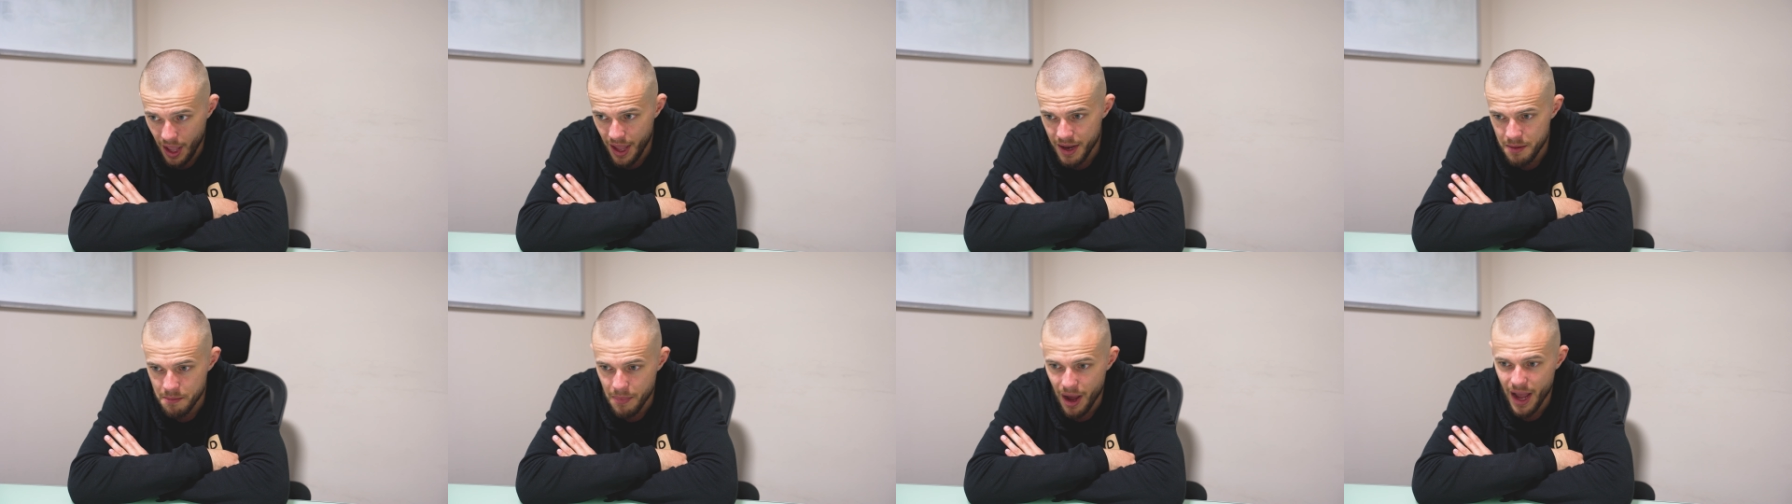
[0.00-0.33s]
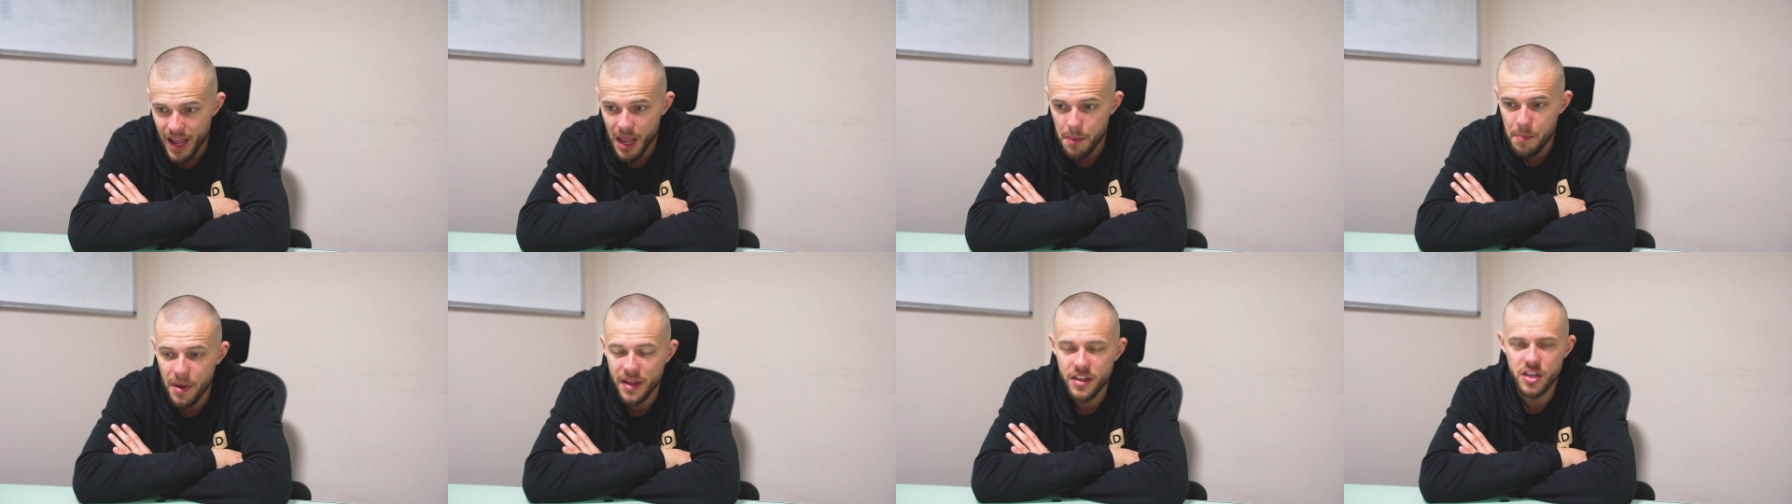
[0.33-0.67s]
In
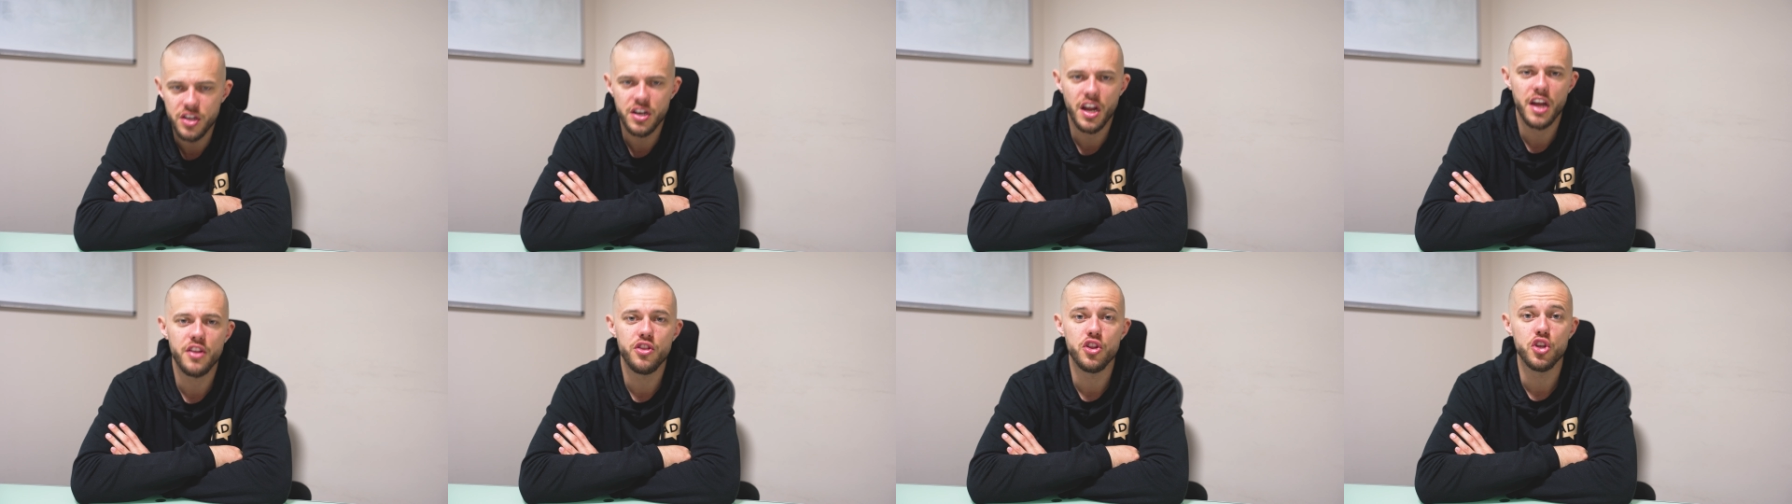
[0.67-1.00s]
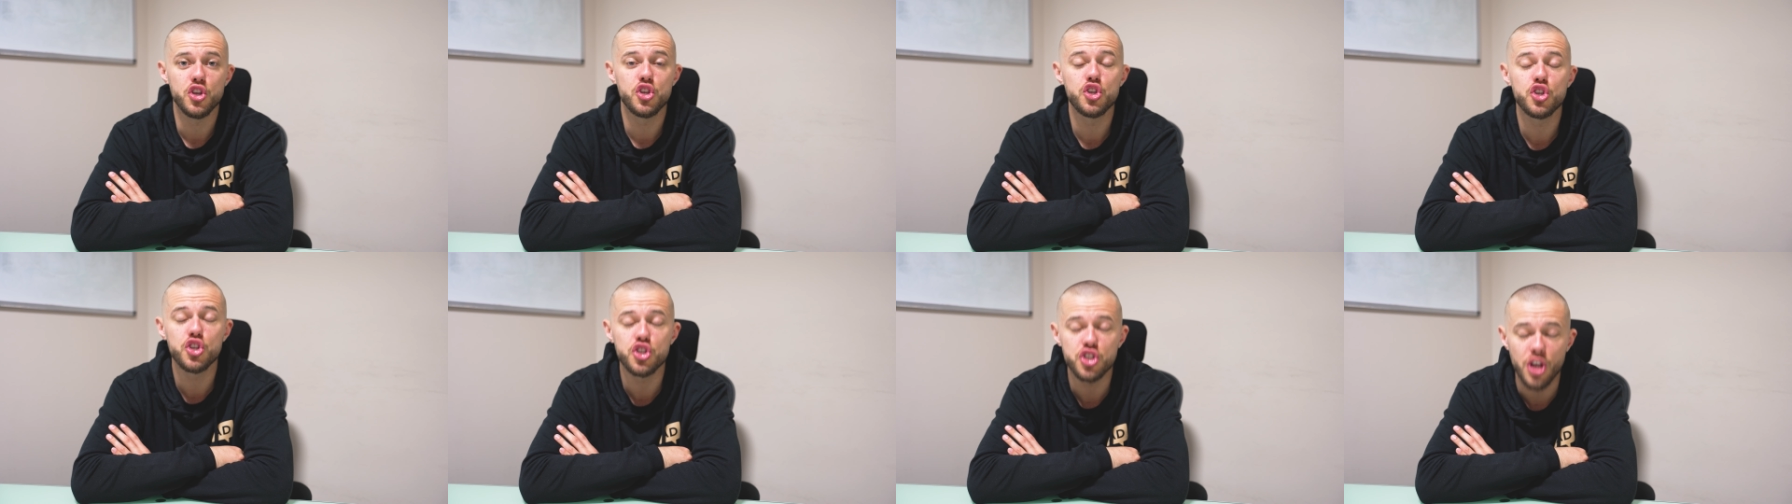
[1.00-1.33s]
my opinion, and
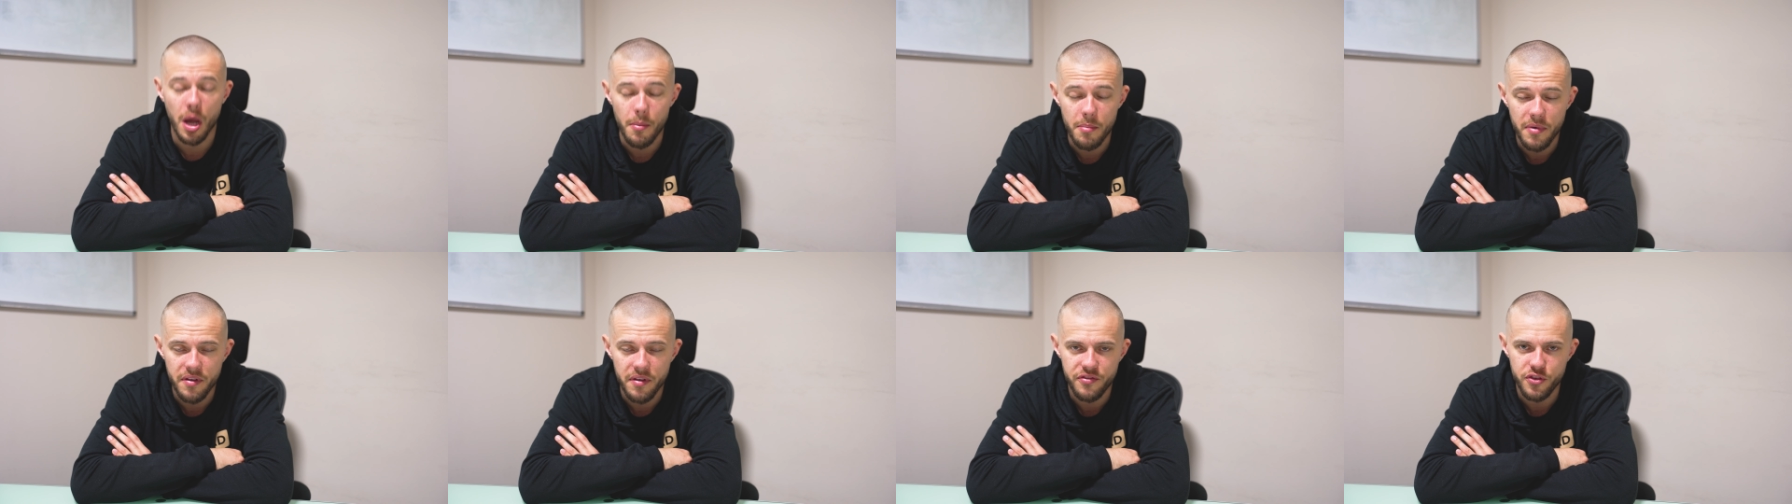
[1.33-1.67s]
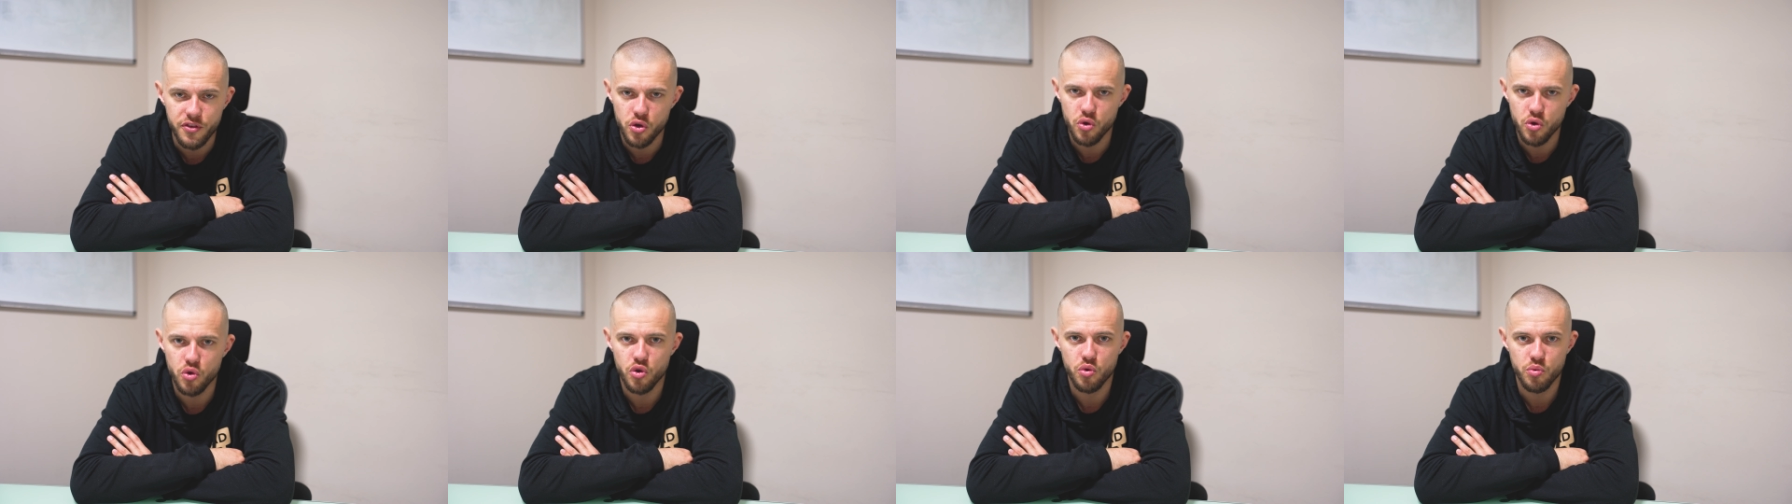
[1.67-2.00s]
there's some of
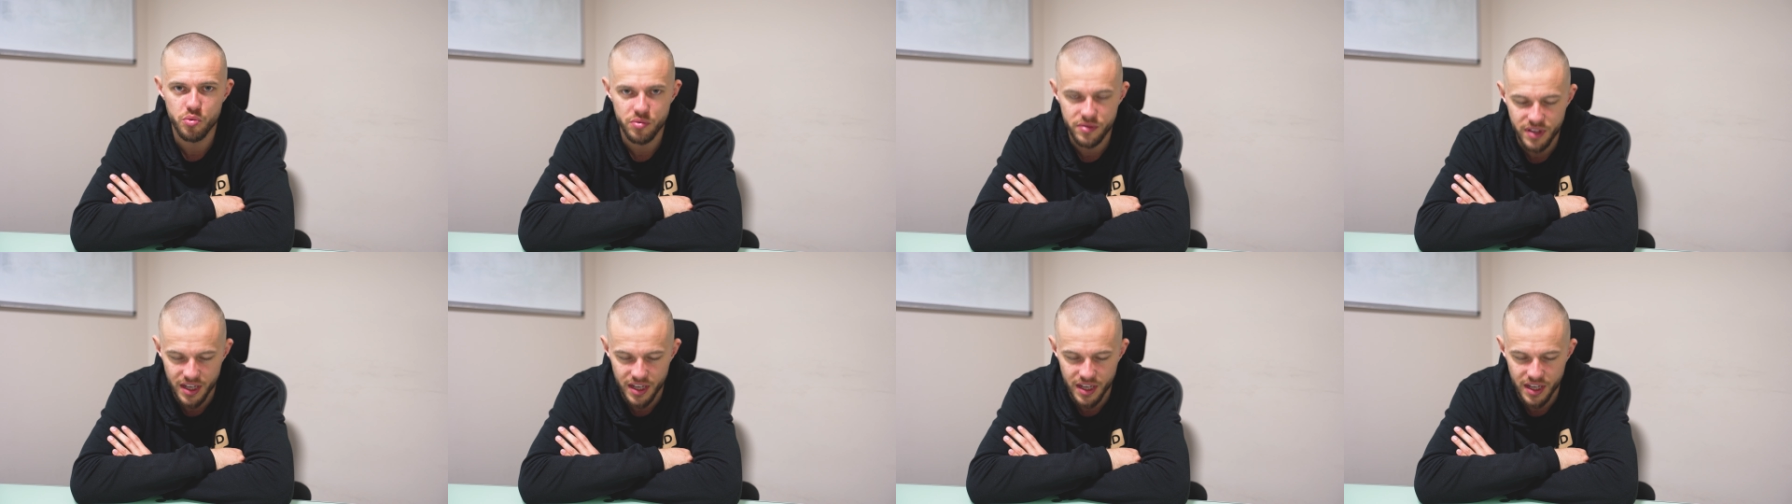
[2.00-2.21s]
you who will